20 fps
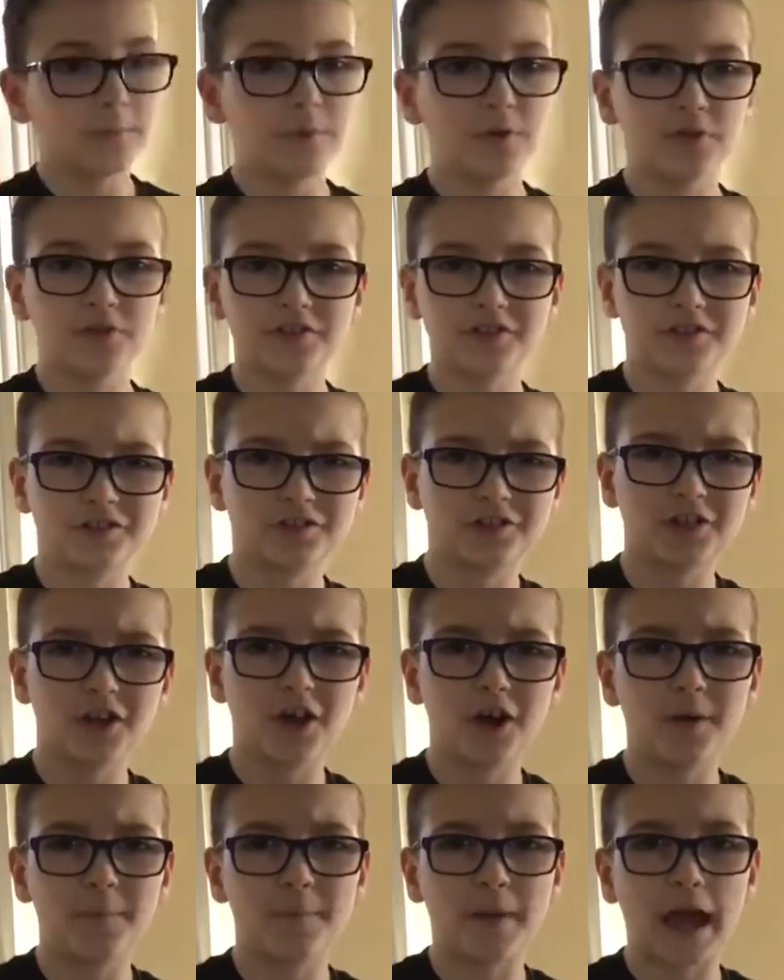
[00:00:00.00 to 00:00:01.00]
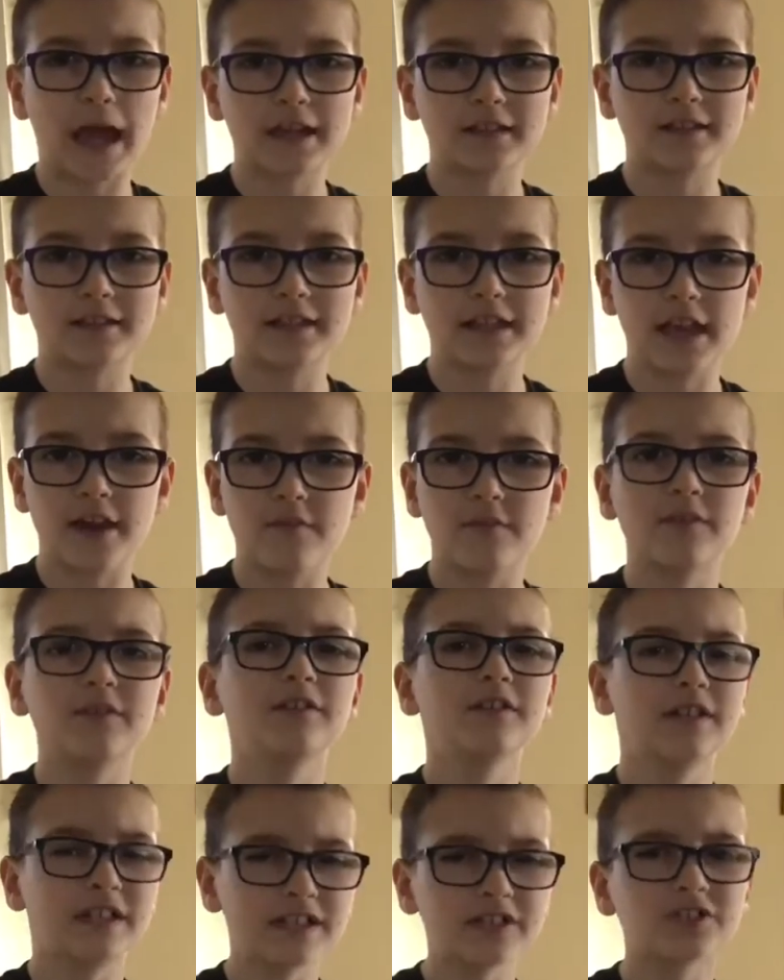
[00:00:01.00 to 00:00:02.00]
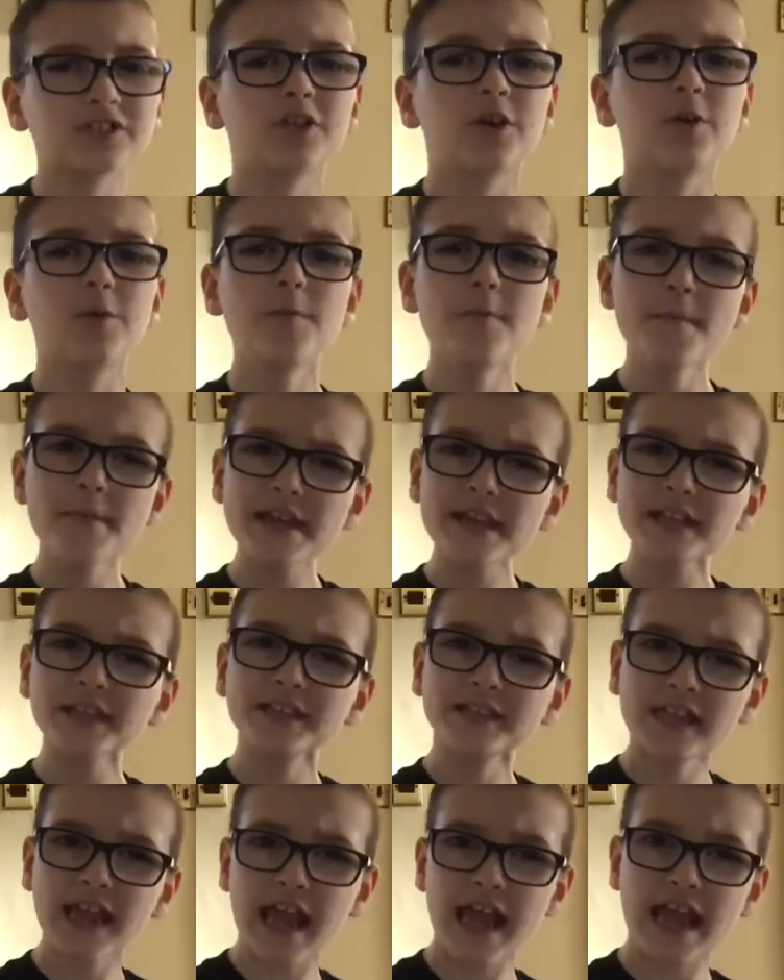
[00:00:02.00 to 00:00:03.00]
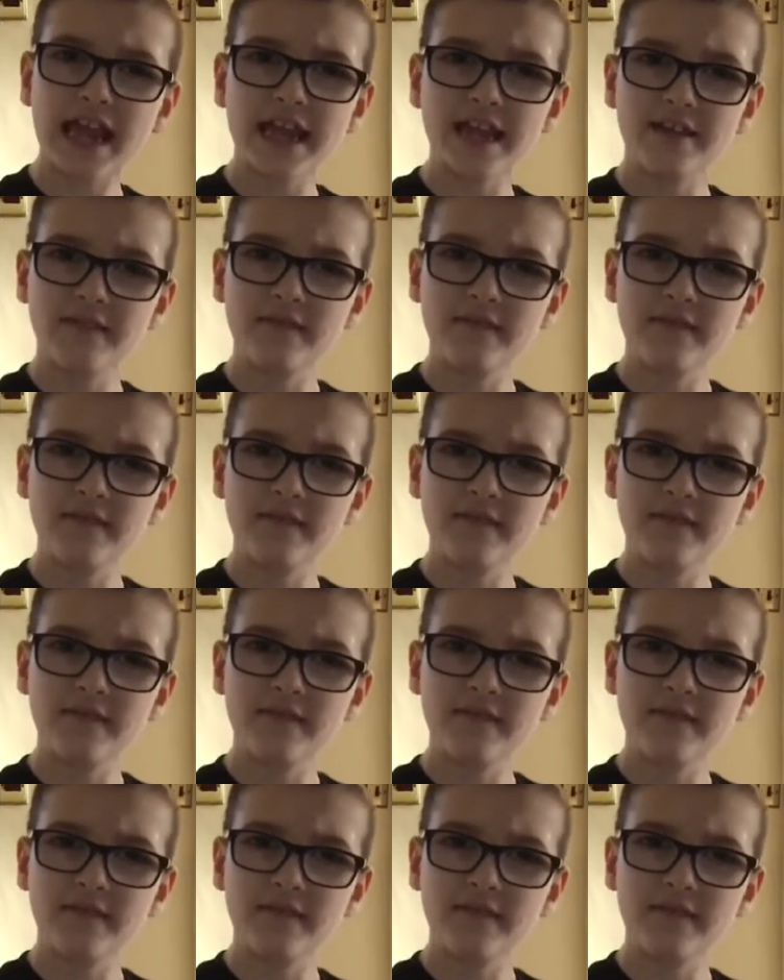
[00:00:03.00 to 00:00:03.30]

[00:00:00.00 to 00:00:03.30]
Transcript: put this car back together and let's go and meet Dave.